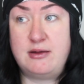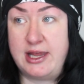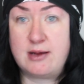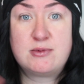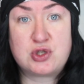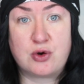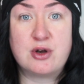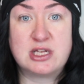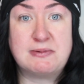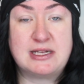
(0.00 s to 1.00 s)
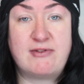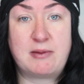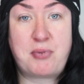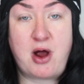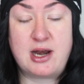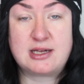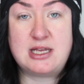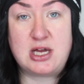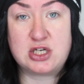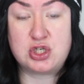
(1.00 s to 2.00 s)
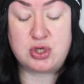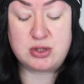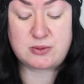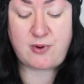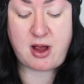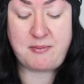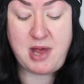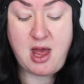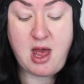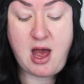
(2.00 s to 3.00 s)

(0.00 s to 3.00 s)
like certain specific products that you get to choose from.